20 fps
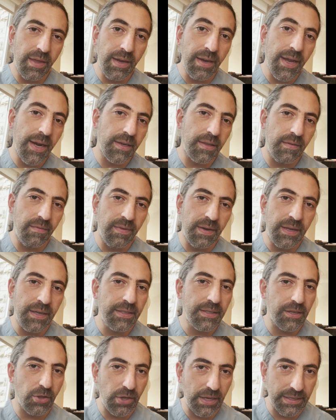inactivity,
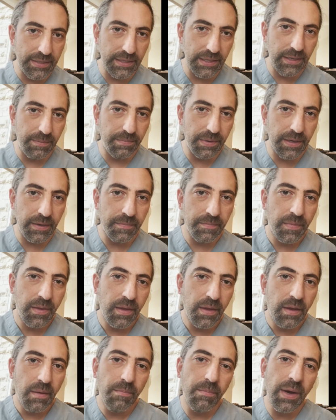such as sleeping.
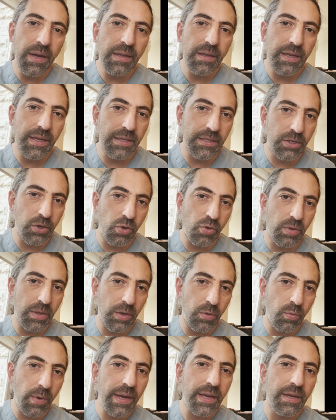But it's usually
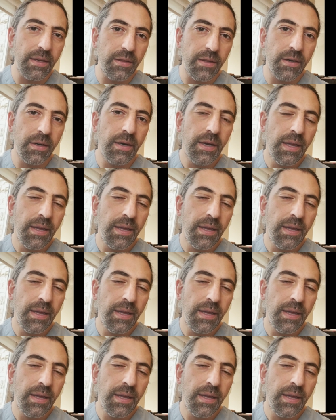regular